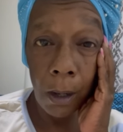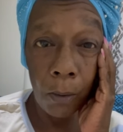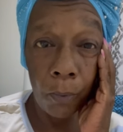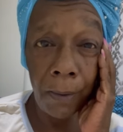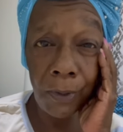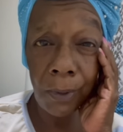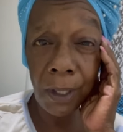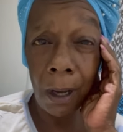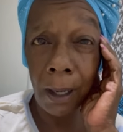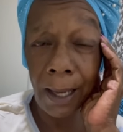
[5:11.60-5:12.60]
We were doing
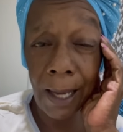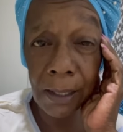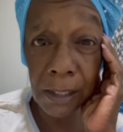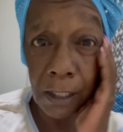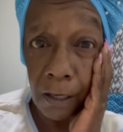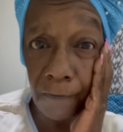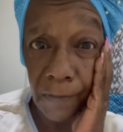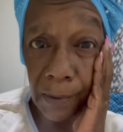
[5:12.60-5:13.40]
all kind of stuff.